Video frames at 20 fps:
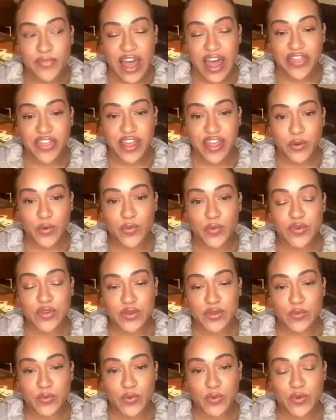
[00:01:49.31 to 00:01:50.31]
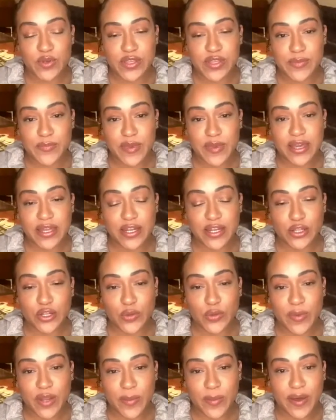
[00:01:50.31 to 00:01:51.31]
I think we was we were speaking a little
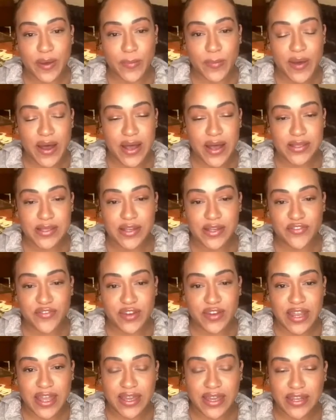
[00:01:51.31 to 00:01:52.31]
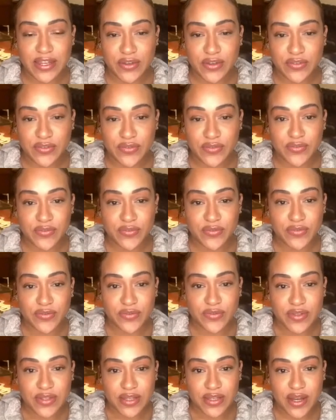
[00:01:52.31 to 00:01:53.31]
bit about positive and negative
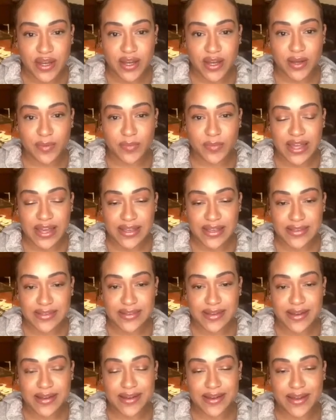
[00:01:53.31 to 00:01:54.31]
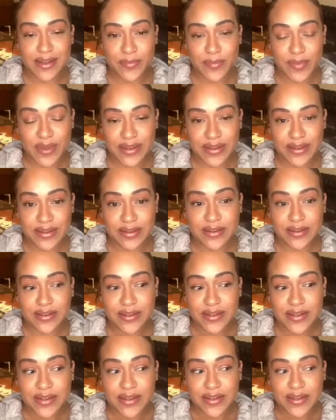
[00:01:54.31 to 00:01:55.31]
um last time and
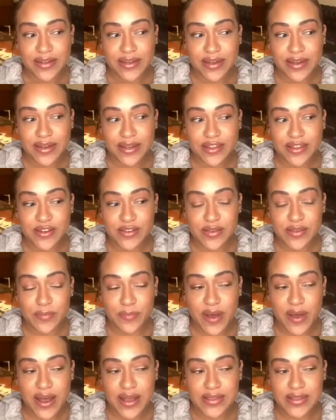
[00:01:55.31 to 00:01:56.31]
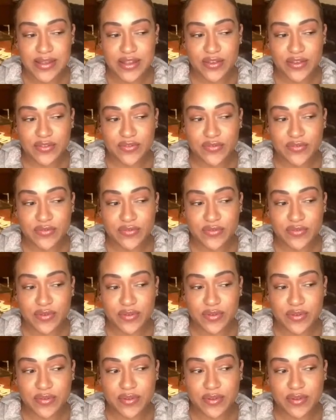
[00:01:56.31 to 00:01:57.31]
yeah, there's some positive
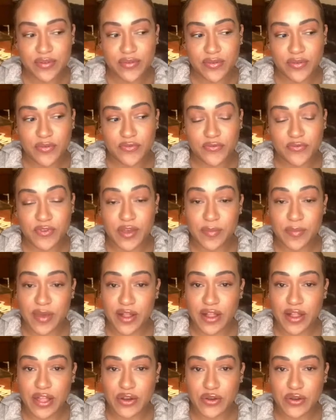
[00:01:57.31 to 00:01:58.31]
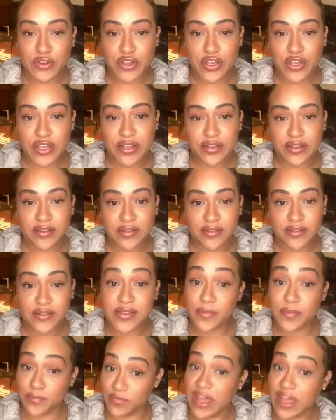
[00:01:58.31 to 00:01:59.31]
female energy,
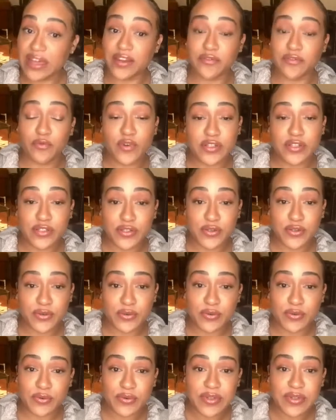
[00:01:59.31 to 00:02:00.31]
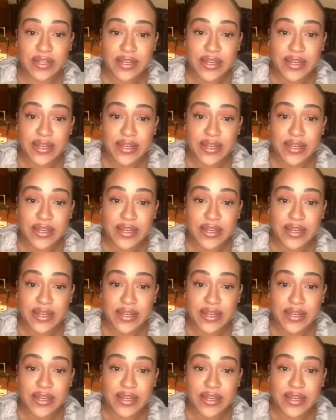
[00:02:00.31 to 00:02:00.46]
some negative one too.